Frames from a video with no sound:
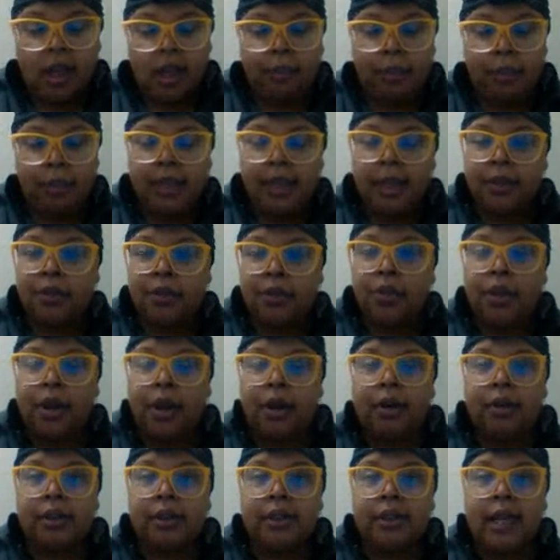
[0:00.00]
Monday through
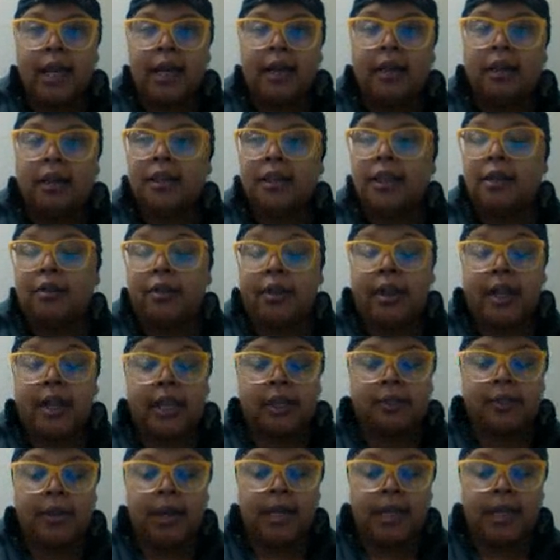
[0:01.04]
Thursday, except for
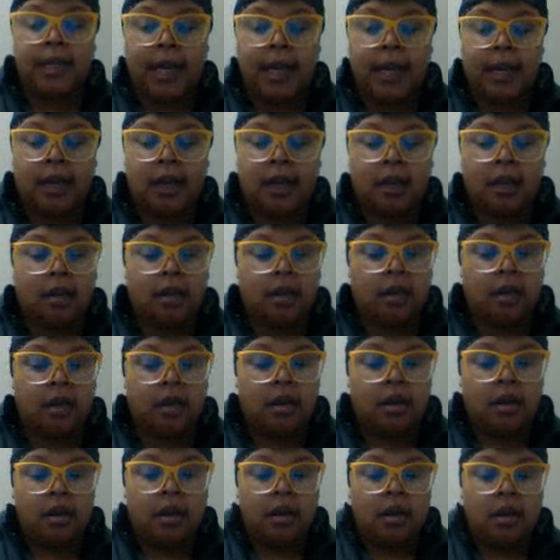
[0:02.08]
next Monday,
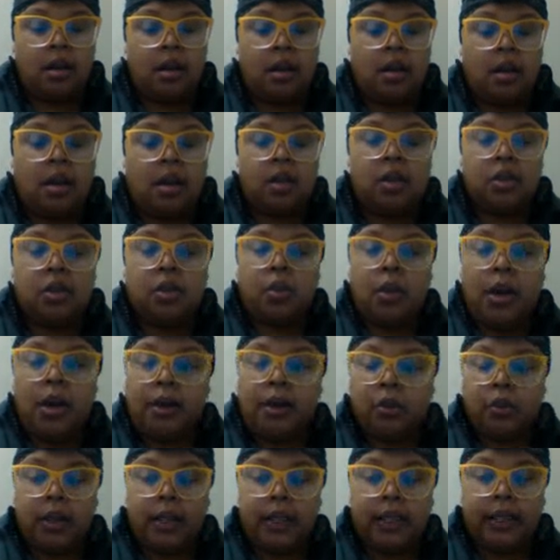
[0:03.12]

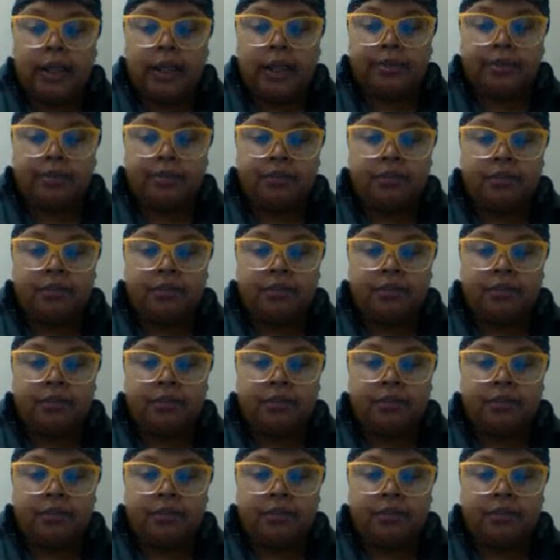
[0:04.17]
12:20.